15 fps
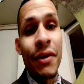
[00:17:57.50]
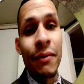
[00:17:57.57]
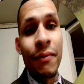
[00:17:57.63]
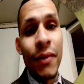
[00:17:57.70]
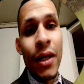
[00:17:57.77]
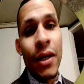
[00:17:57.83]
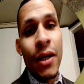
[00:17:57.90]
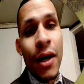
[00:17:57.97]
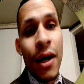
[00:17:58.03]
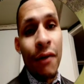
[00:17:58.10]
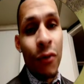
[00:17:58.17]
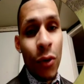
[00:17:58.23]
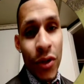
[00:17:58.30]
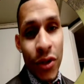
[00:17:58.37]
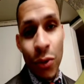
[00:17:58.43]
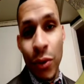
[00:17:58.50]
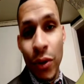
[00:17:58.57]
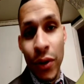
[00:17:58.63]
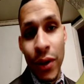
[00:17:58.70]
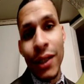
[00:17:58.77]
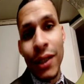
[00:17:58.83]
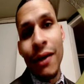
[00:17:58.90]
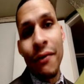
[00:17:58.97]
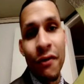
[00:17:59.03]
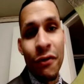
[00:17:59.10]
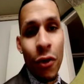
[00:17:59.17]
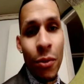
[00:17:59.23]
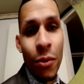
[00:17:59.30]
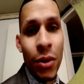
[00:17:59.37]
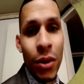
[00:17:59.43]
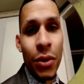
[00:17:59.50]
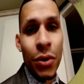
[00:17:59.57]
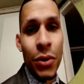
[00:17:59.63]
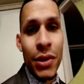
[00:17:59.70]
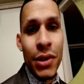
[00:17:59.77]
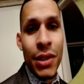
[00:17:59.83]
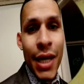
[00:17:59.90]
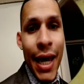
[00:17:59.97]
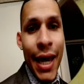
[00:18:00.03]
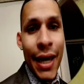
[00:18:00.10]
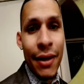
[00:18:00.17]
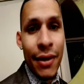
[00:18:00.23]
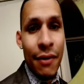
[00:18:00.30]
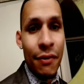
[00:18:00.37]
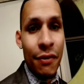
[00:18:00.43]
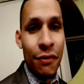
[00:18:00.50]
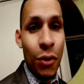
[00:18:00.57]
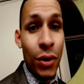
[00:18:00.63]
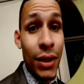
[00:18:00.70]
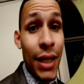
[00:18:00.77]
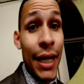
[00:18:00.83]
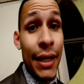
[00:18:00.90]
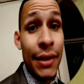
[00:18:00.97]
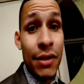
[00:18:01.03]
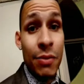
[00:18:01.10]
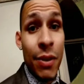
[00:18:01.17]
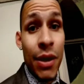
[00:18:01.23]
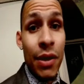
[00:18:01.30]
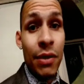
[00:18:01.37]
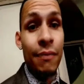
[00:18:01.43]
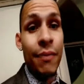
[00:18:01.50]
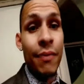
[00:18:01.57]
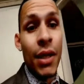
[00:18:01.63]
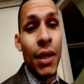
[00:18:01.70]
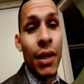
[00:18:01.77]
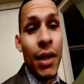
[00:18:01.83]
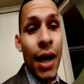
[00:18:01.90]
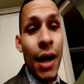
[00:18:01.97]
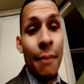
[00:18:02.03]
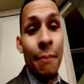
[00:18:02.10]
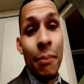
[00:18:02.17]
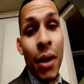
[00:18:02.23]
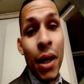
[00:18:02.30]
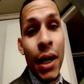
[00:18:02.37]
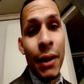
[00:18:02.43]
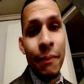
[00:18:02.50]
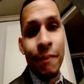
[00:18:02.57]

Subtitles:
Of course, you will need level 4 balloons and level 4 lightning spell, but it's